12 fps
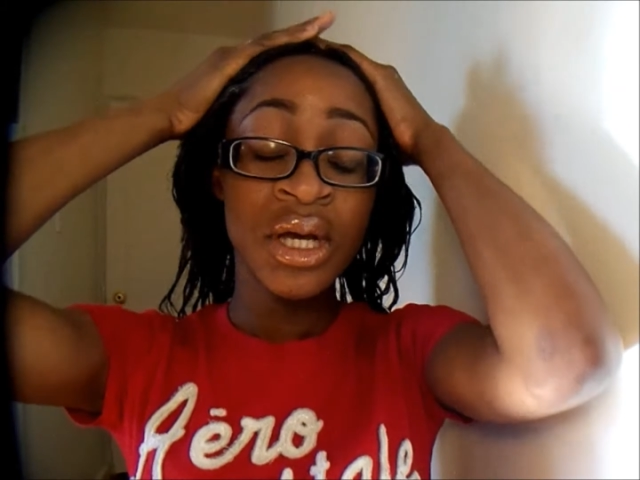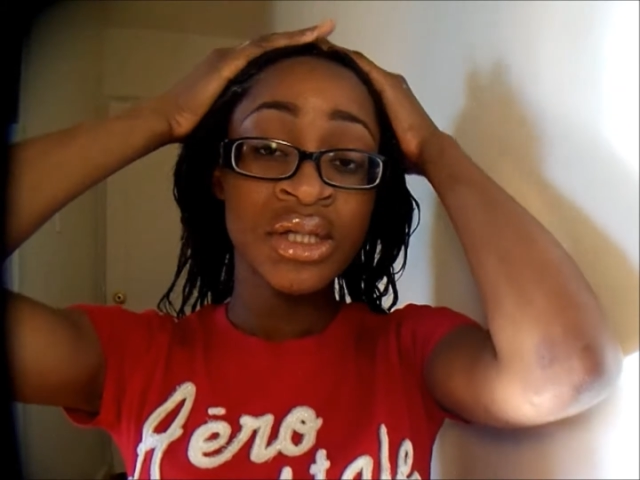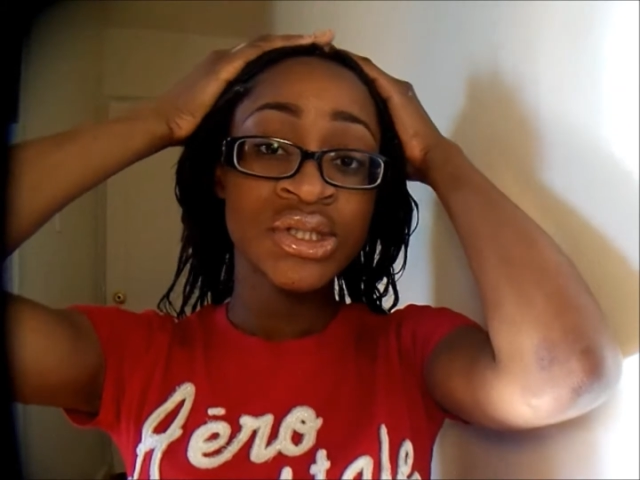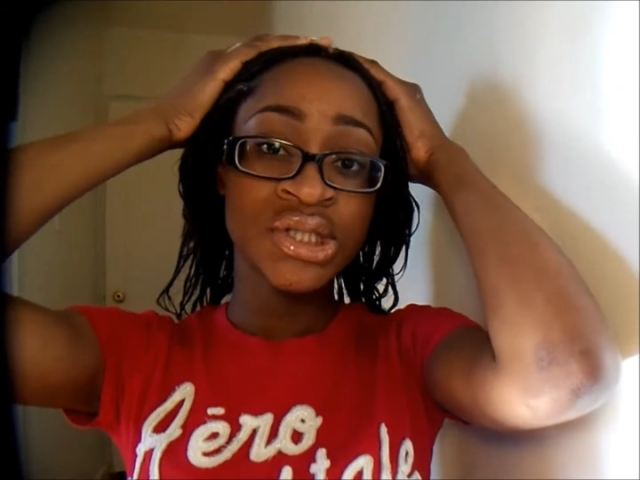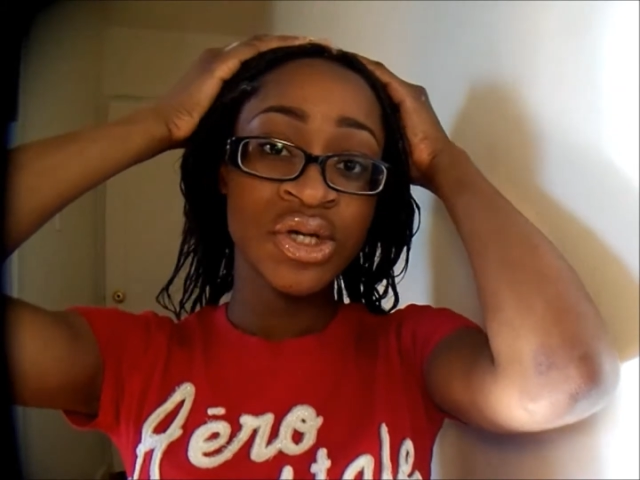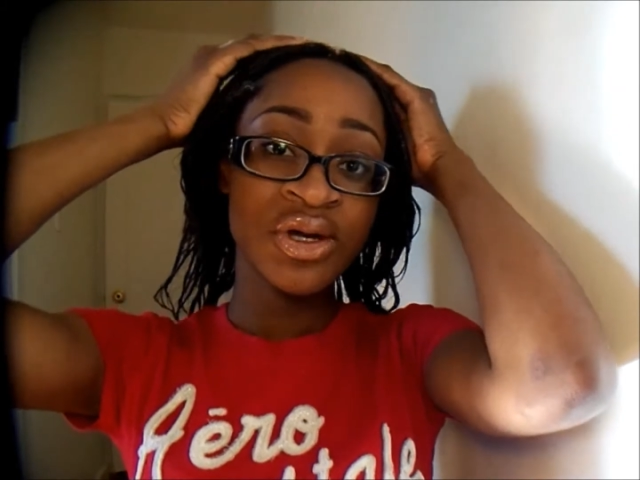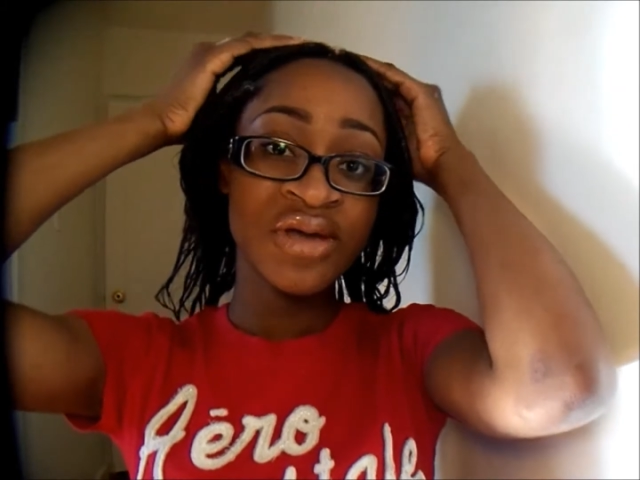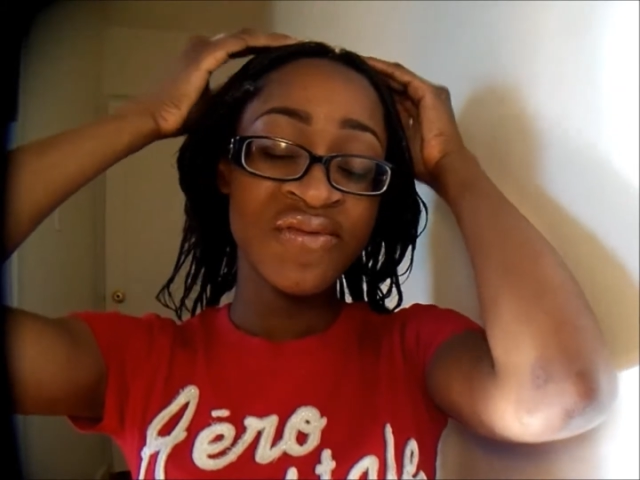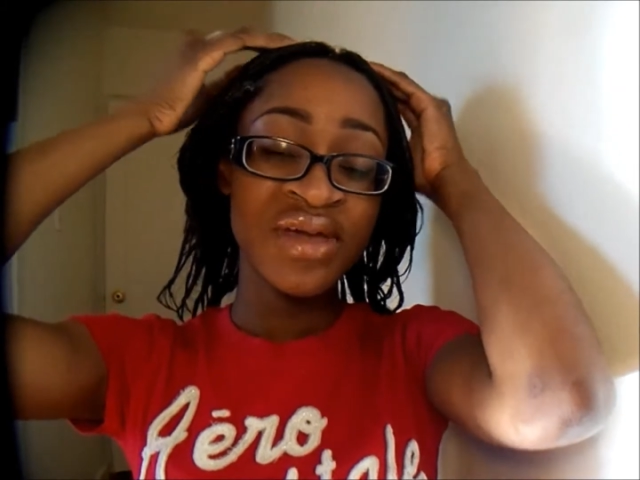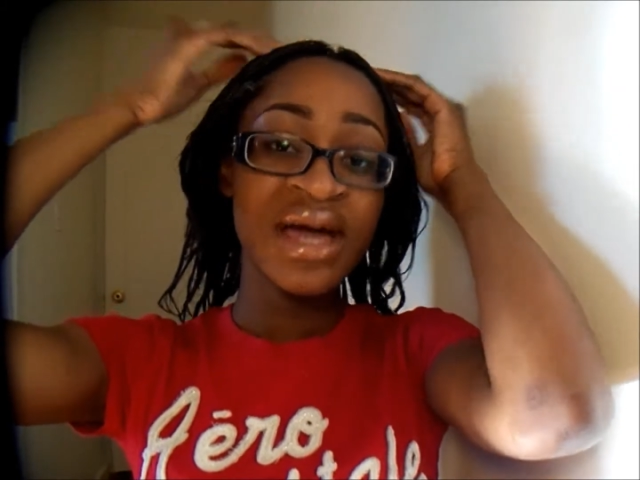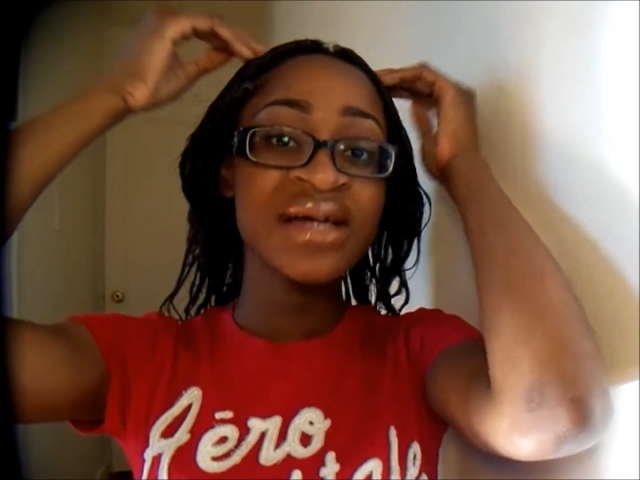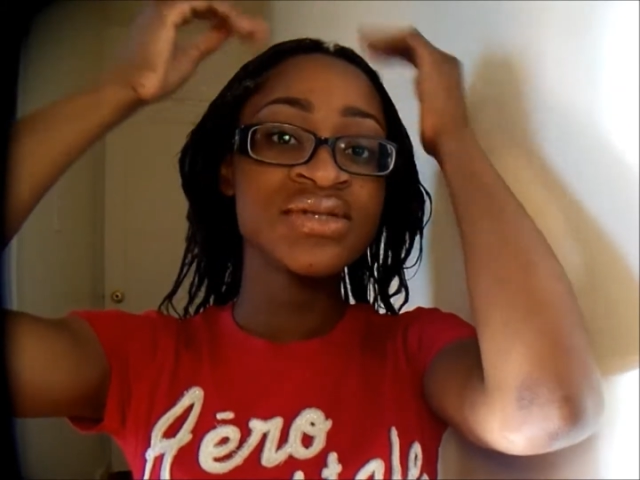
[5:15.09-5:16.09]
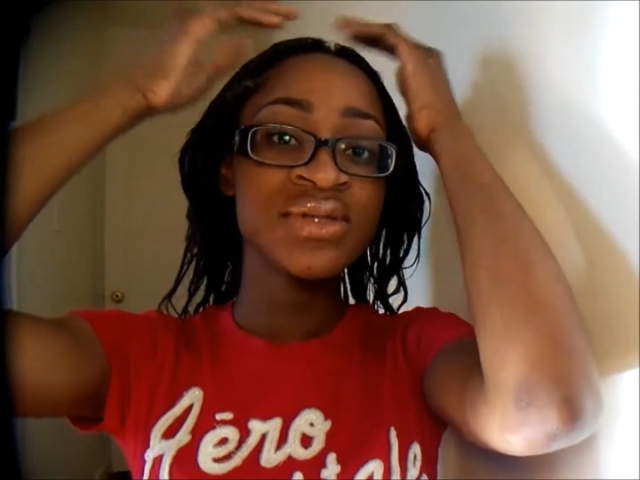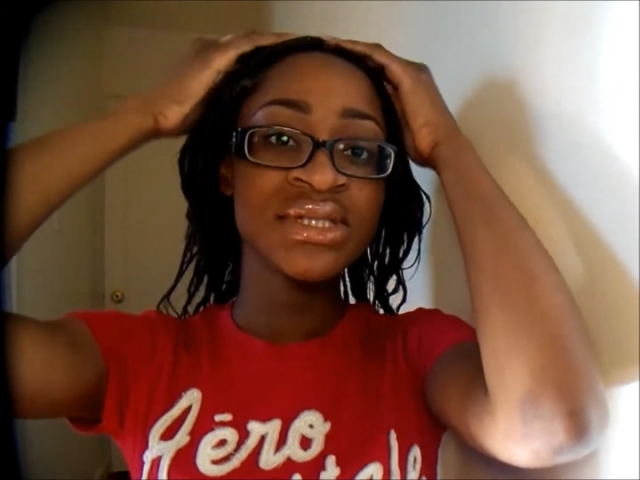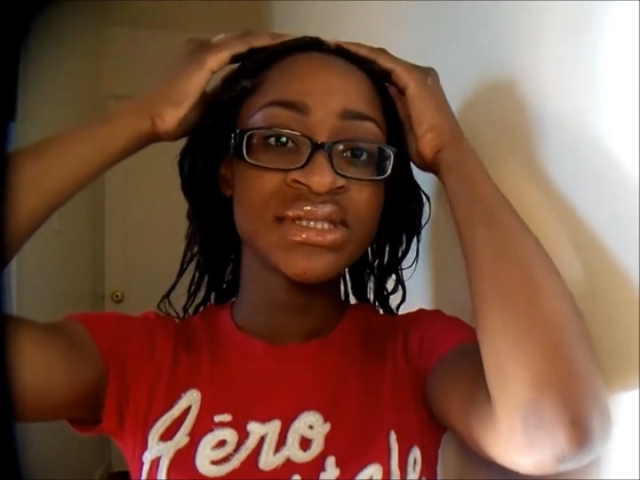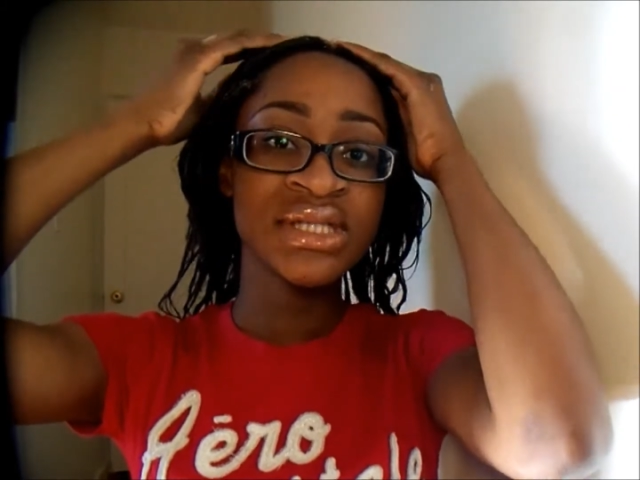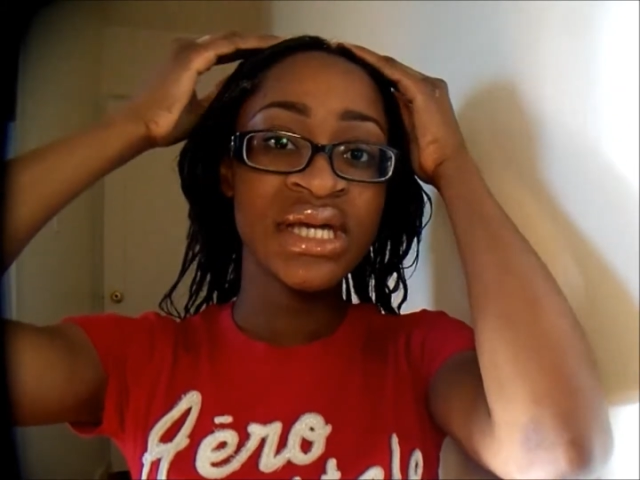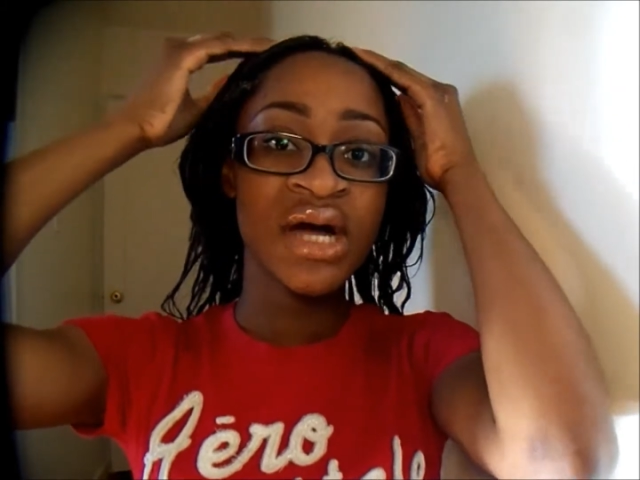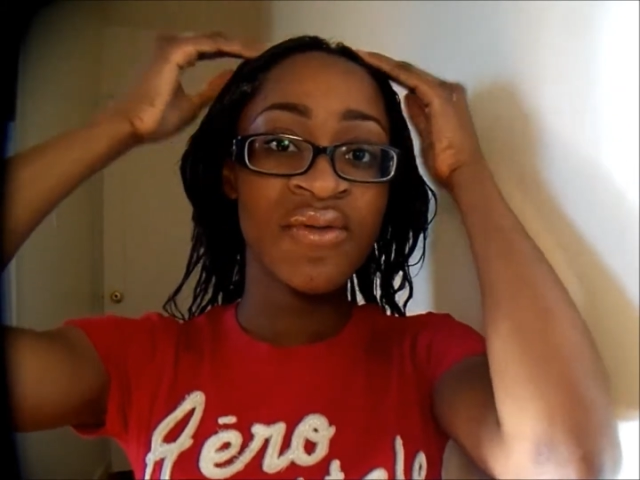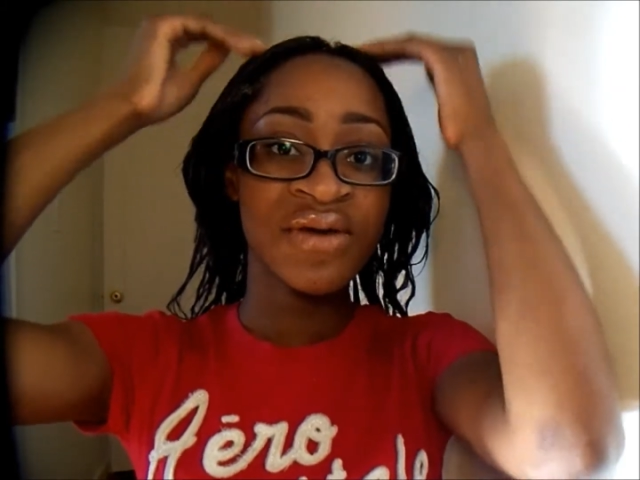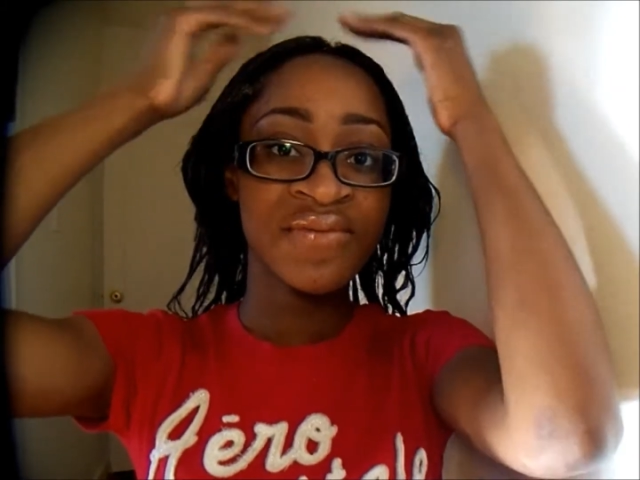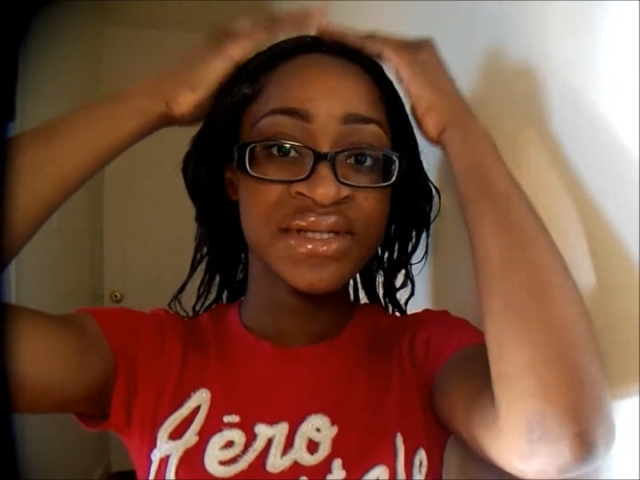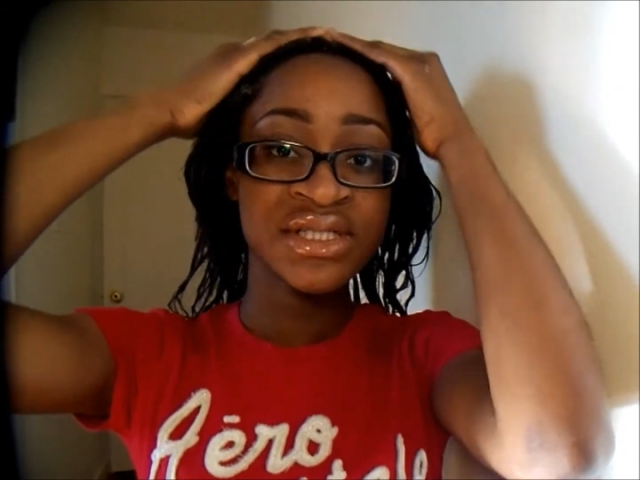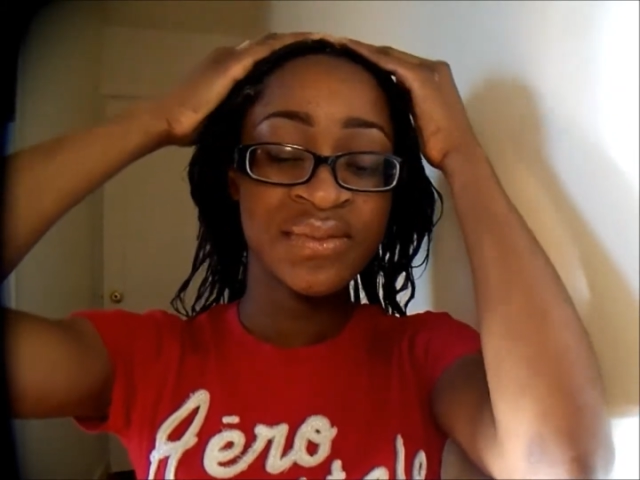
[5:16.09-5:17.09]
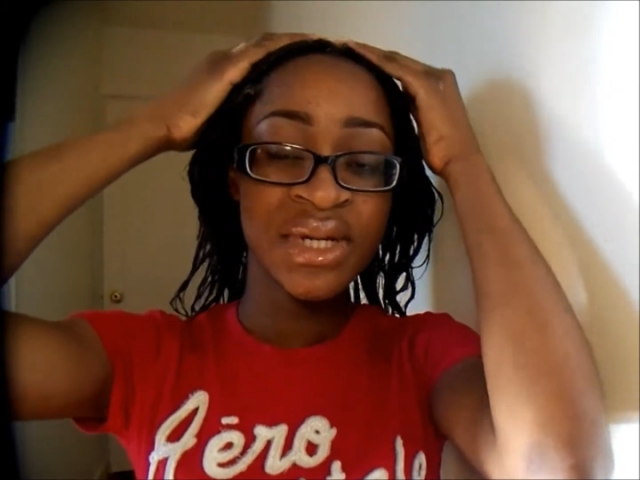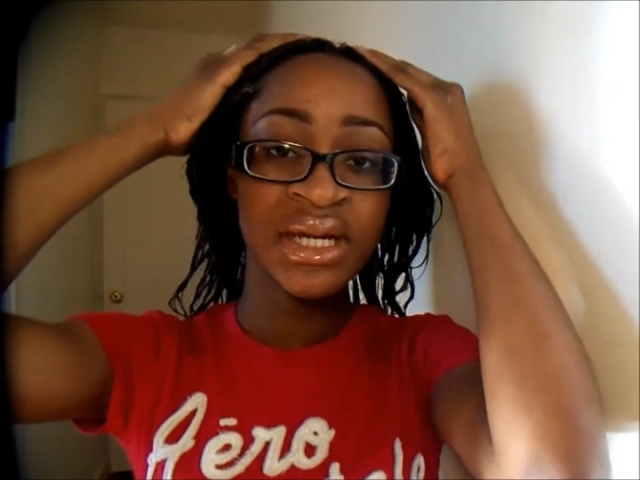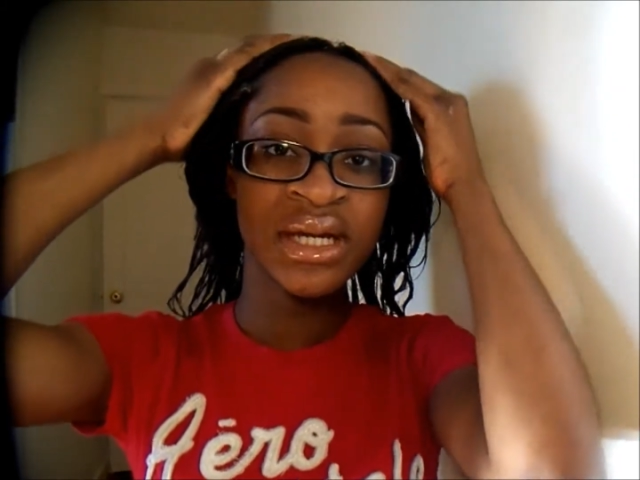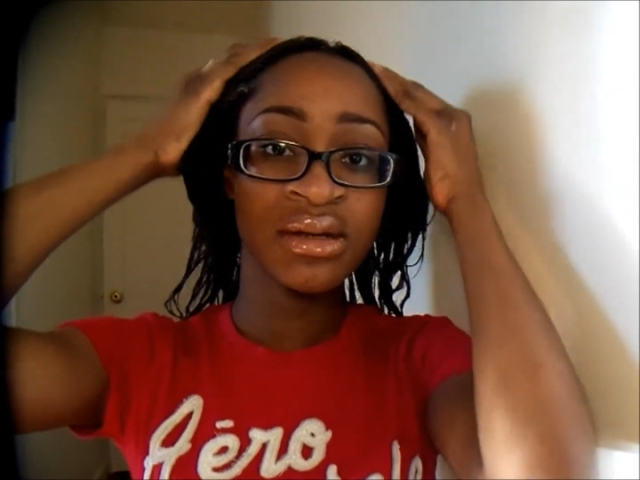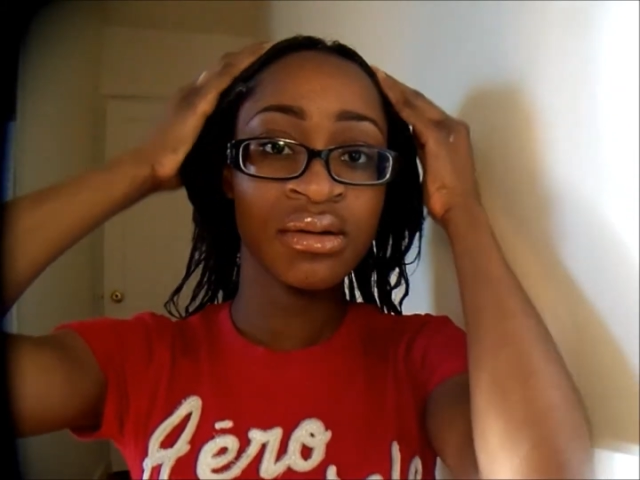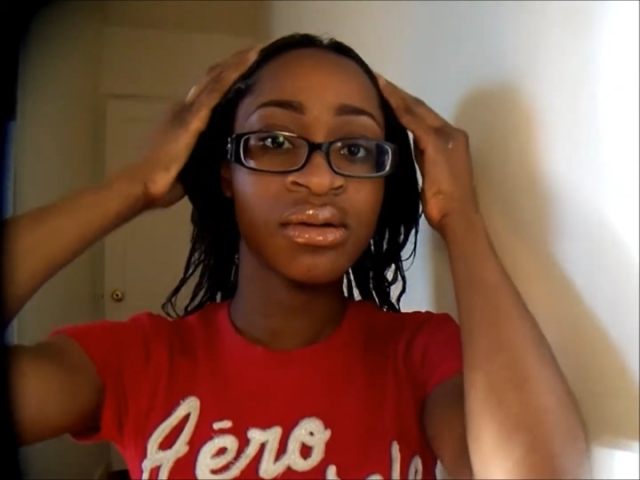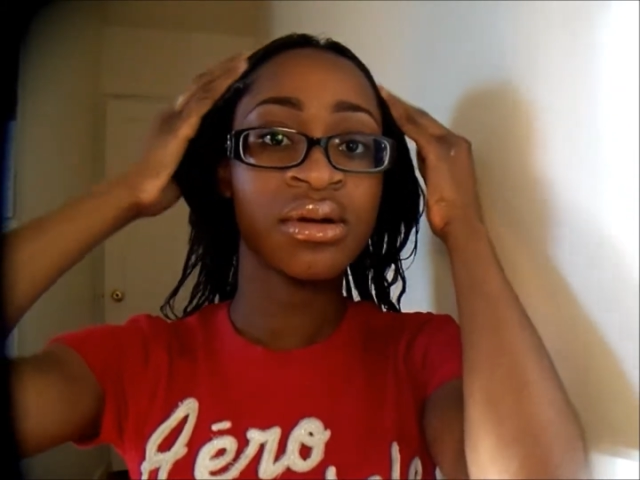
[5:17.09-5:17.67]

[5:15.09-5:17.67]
so if you guys want to see how I rinse my hair